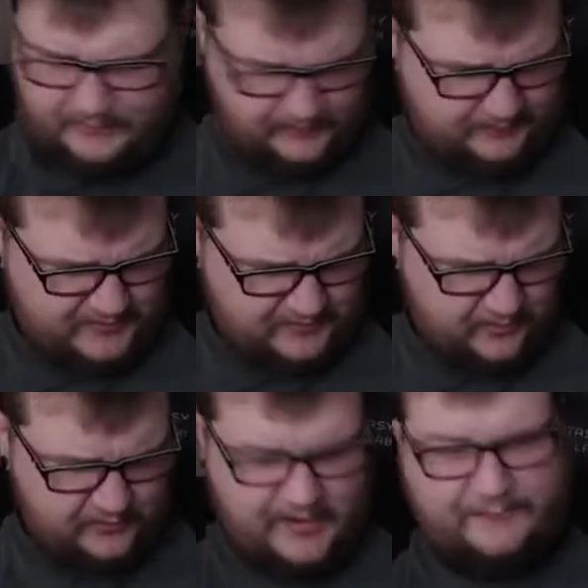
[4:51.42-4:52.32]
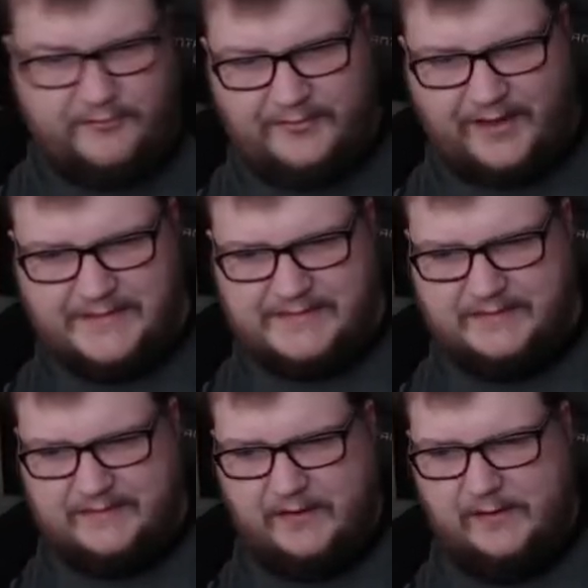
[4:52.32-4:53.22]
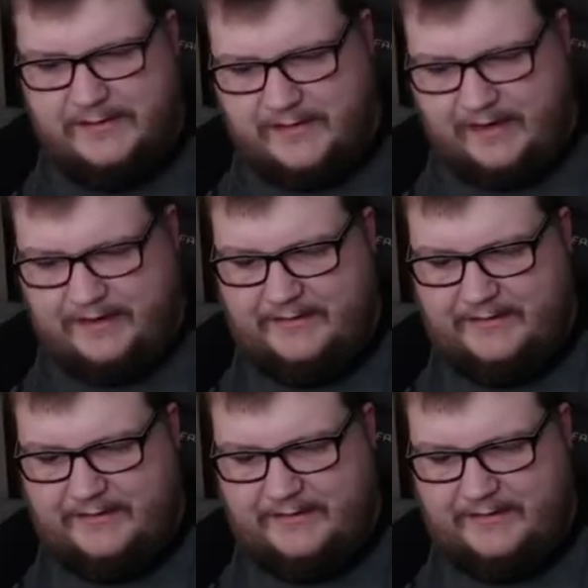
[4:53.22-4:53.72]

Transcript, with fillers: Let me know. Have you guys got